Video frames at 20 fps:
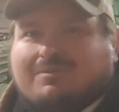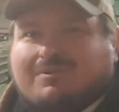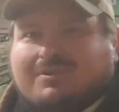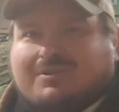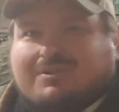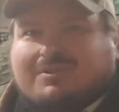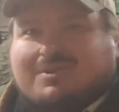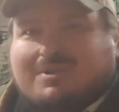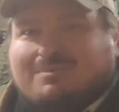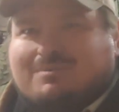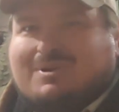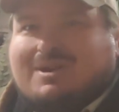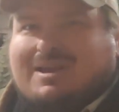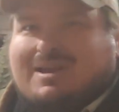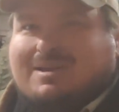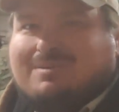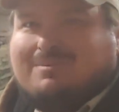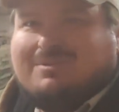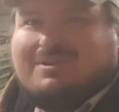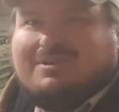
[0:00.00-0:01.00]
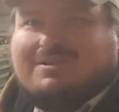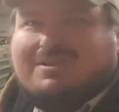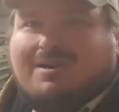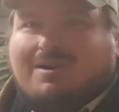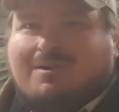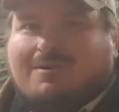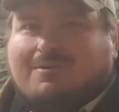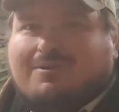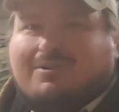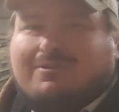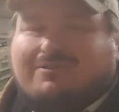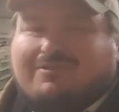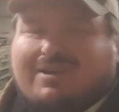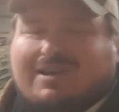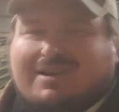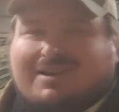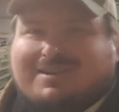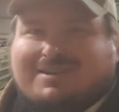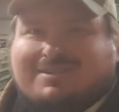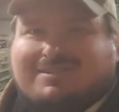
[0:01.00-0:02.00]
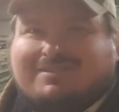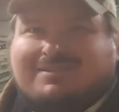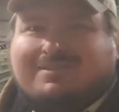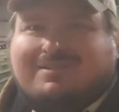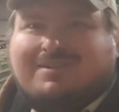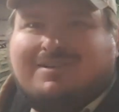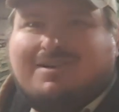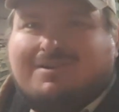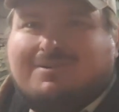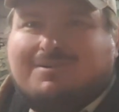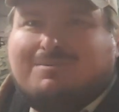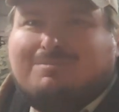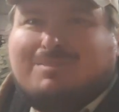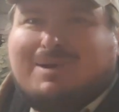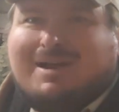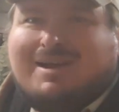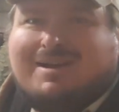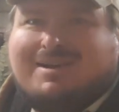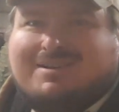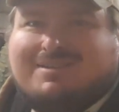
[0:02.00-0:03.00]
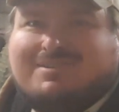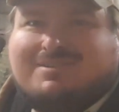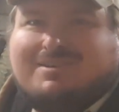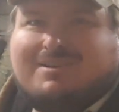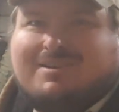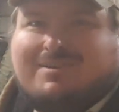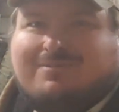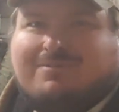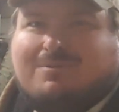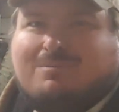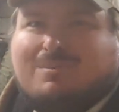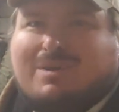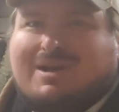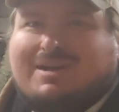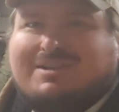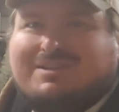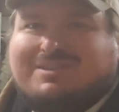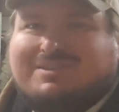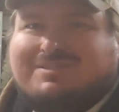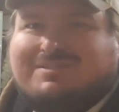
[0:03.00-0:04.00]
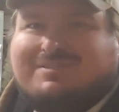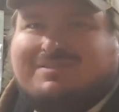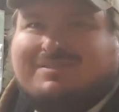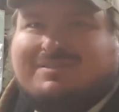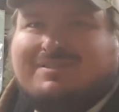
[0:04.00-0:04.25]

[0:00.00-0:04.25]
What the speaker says: Sometimes it's hard to find unbiased information.